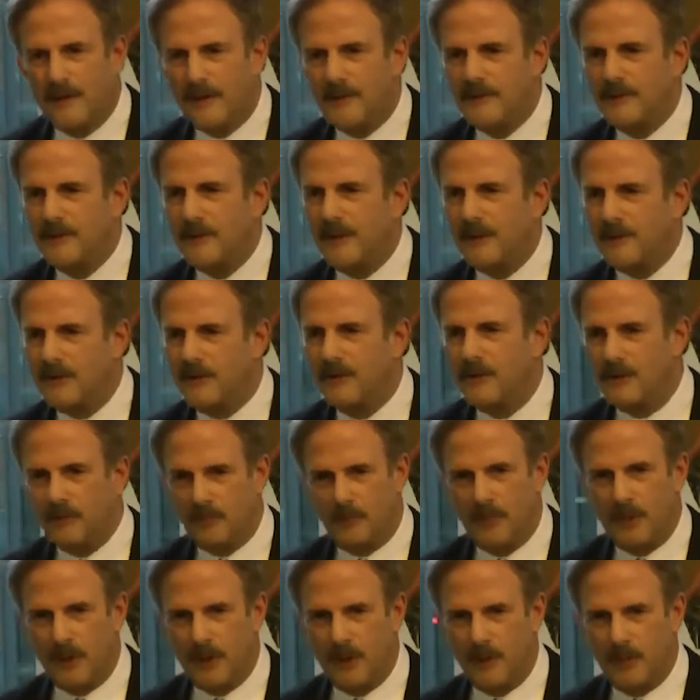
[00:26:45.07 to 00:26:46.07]
the sense
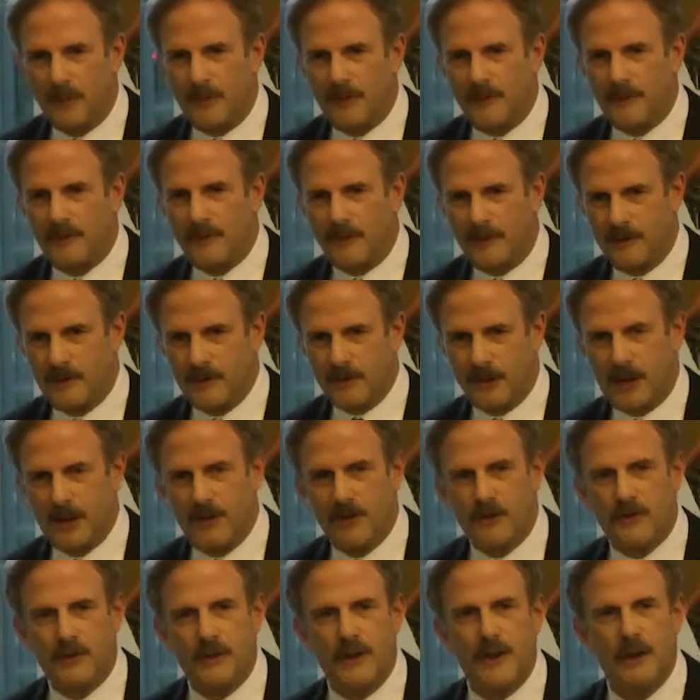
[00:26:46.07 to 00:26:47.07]
of purpose that
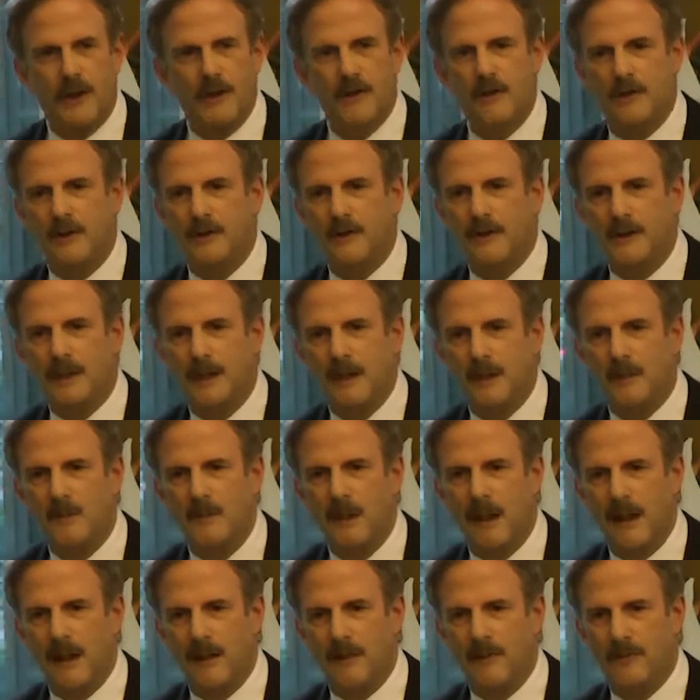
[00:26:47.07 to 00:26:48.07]
Jayashri and her
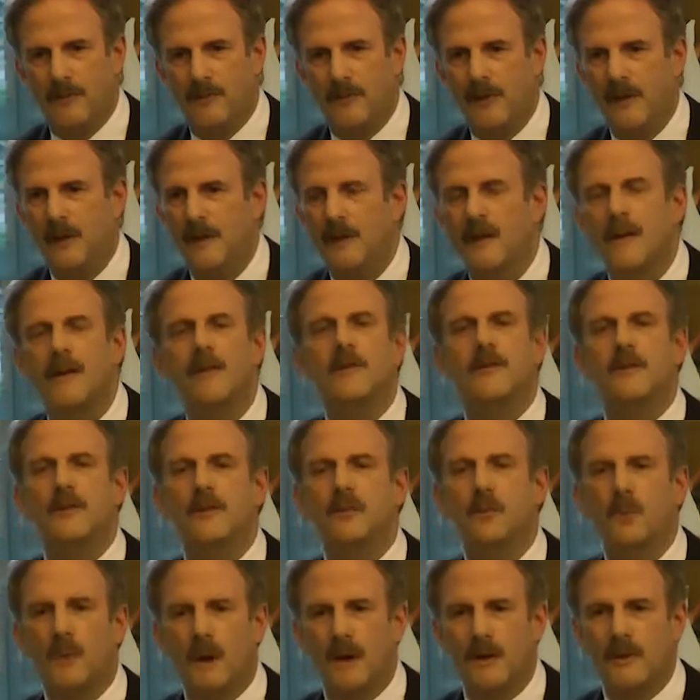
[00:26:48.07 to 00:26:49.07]
team have, it's
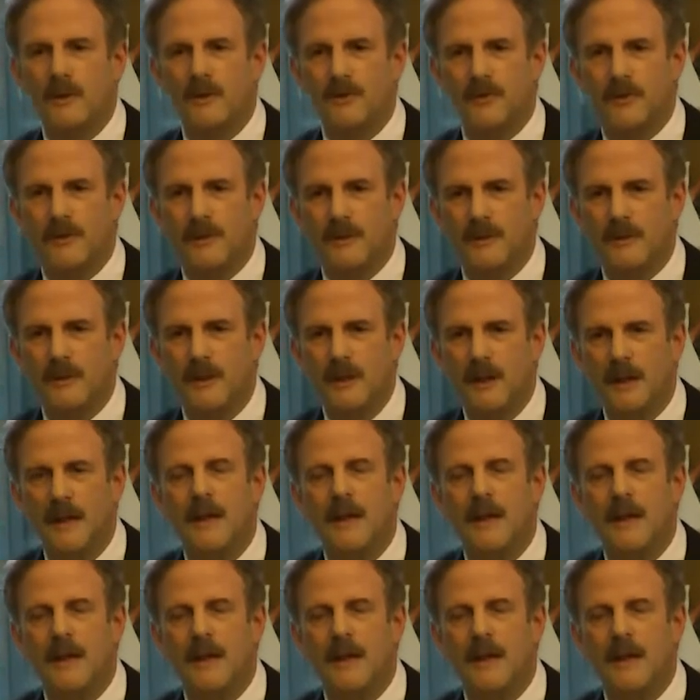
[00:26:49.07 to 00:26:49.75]
just wonderful.